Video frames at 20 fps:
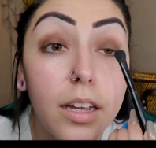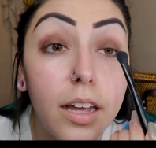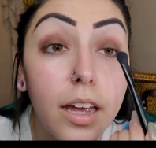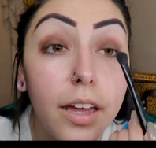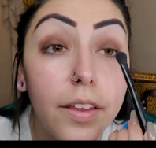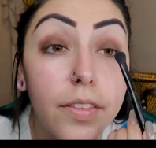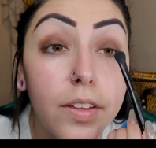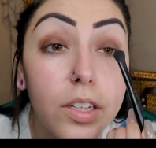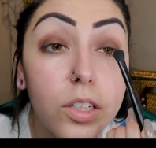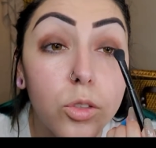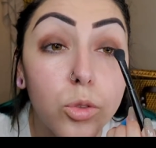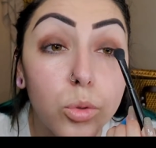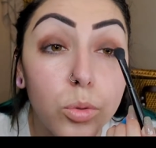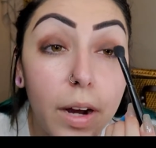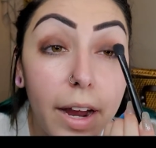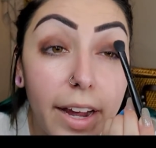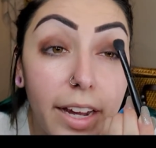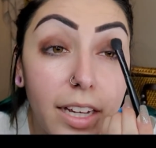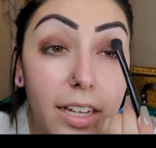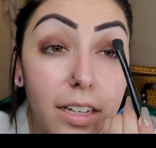and then
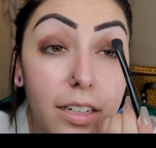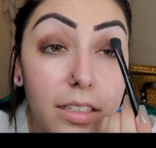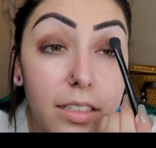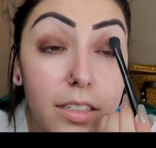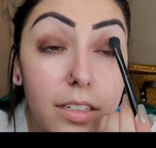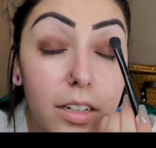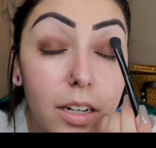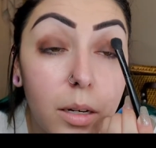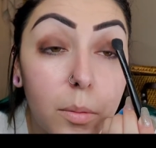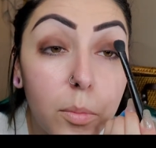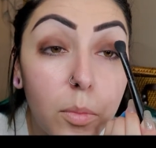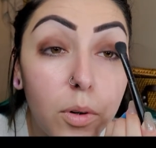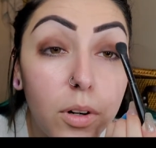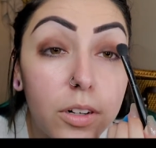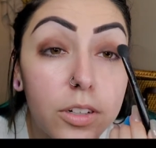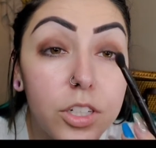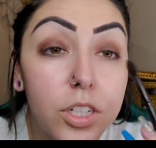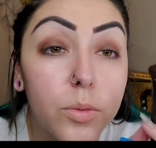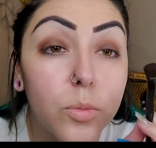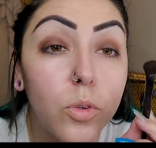drag it
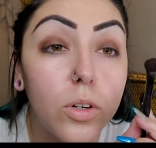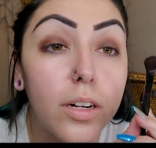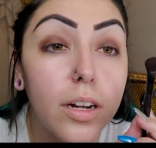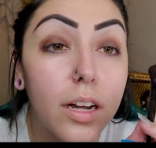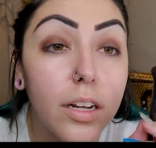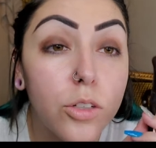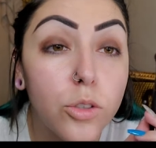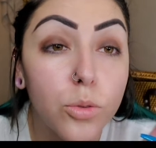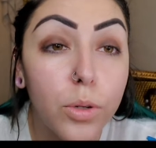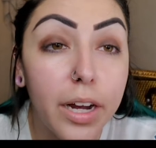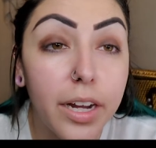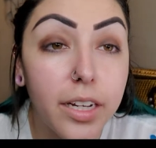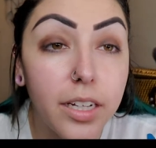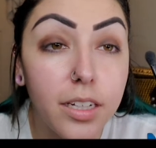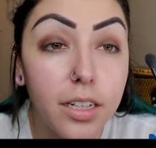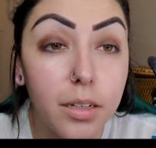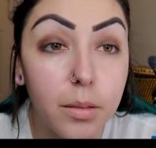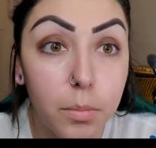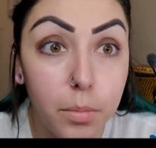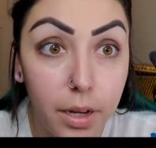upwards. And we're not
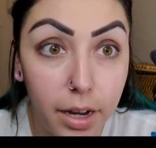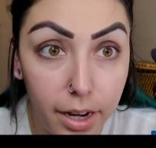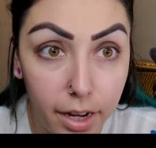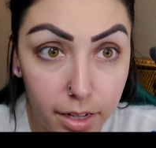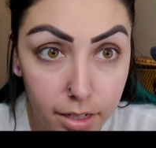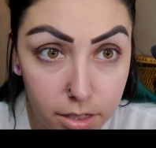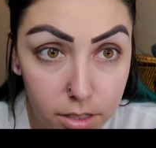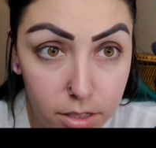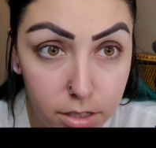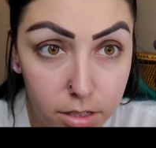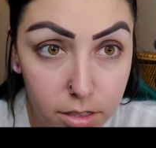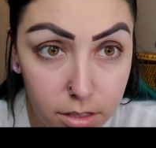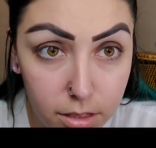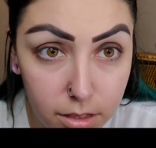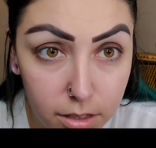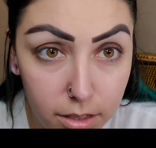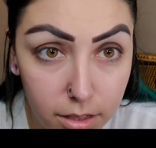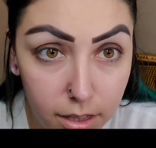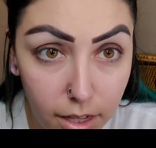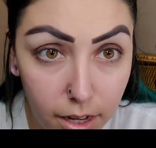dragging it past
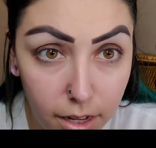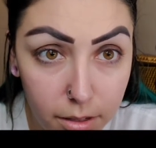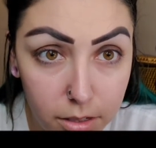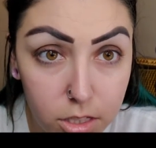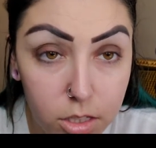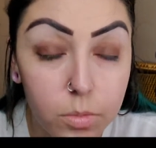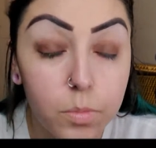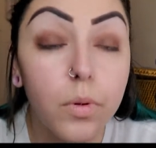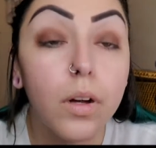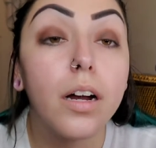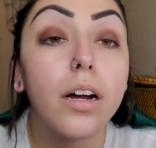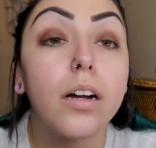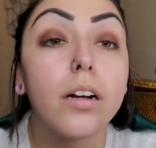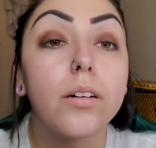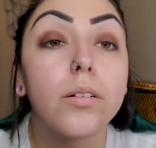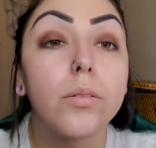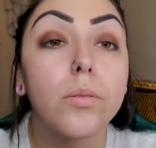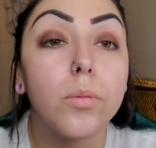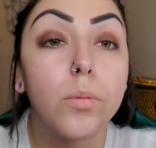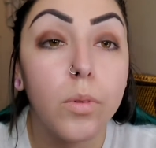that spot
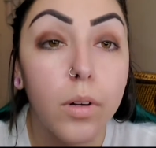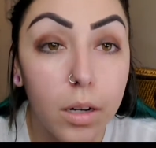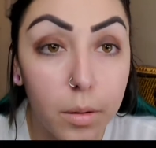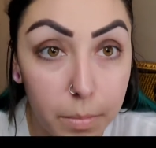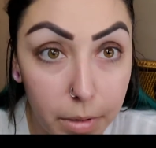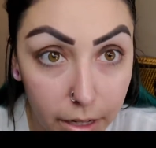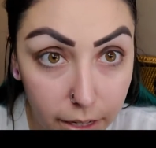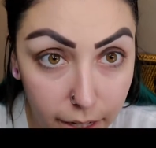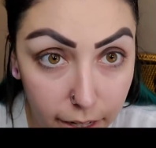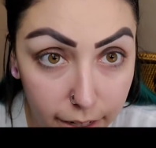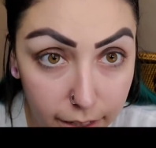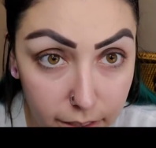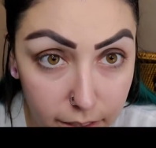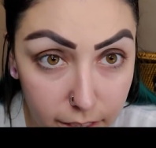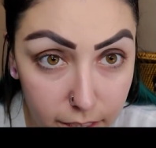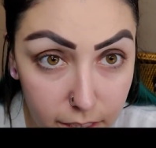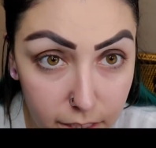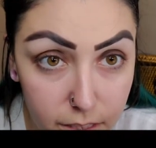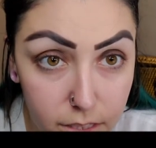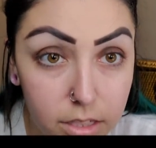where my
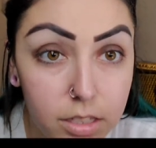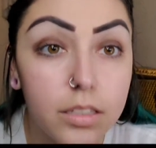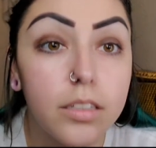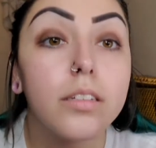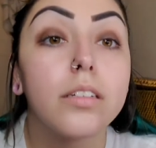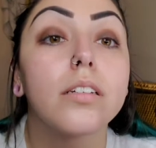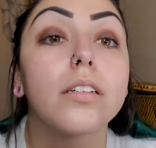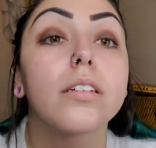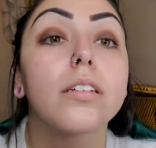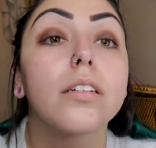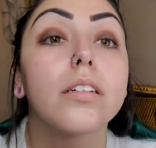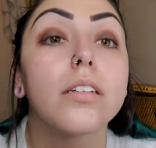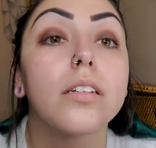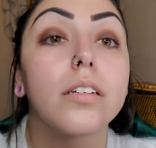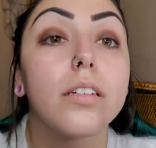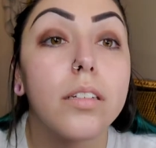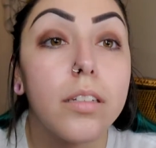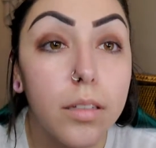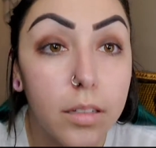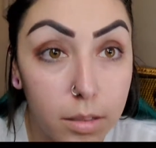eyelids
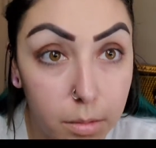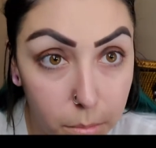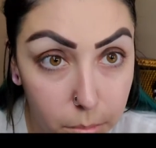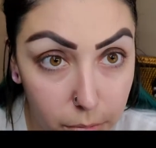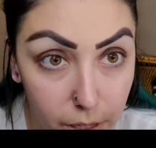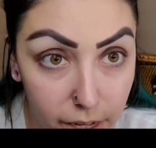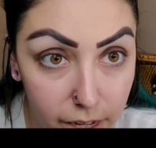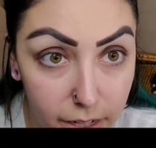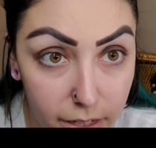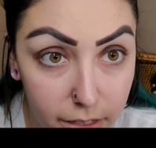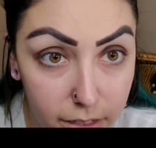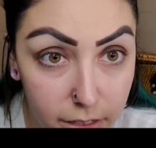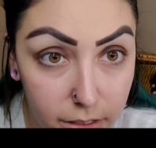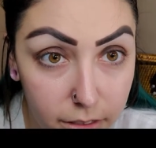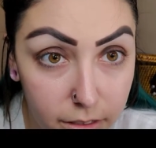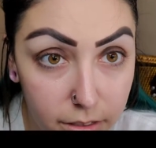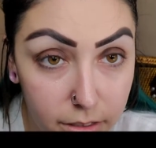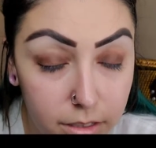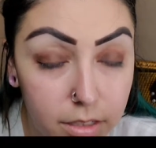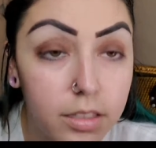bend.
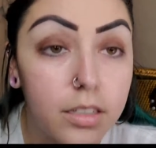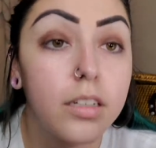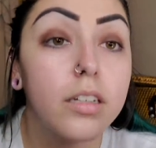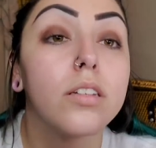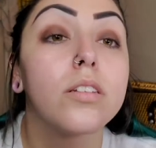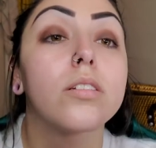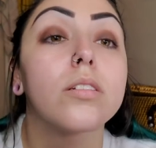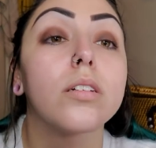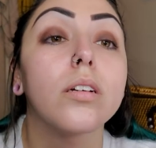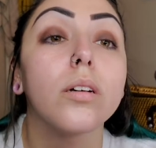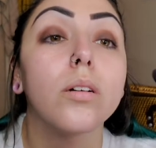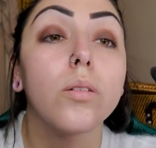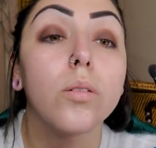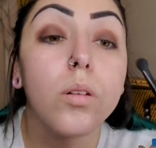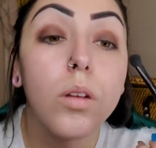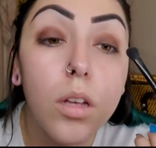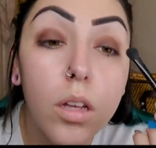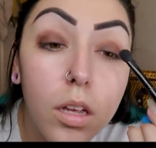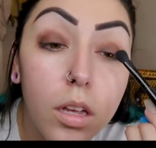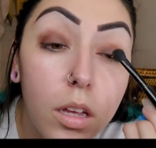So
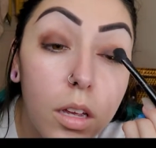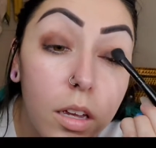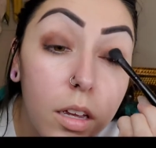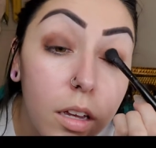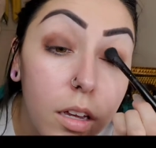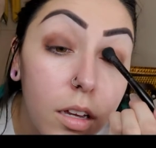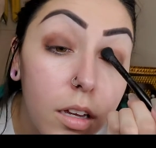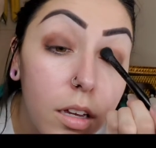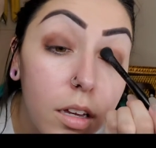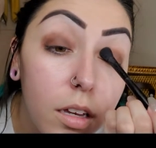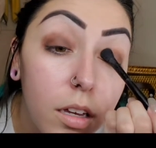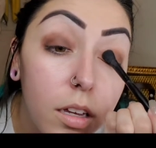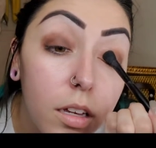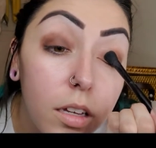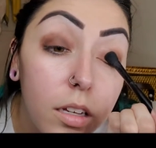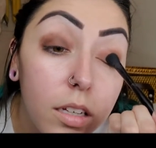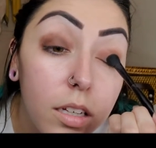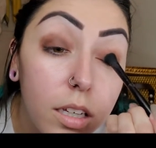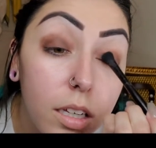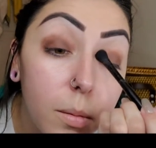
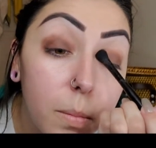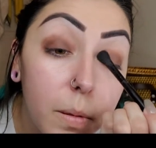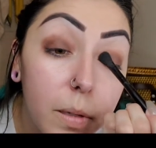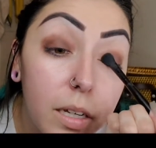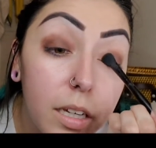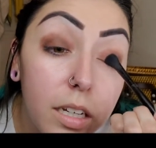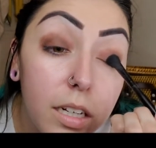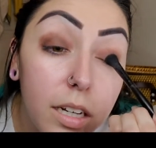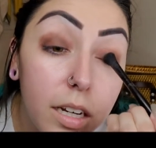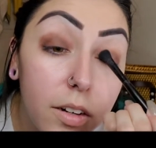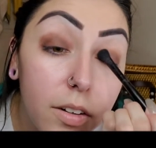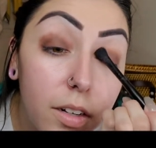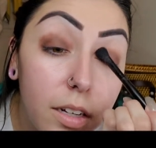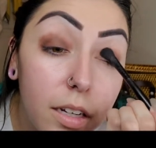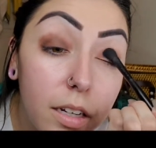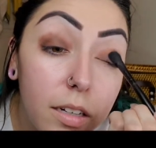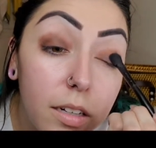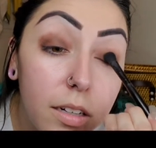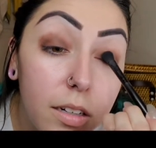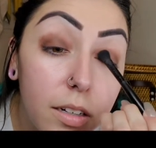keeping it down
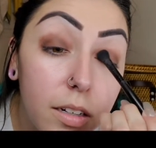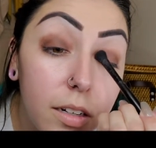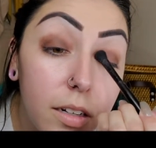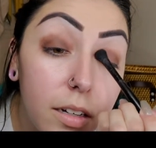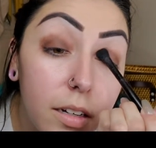here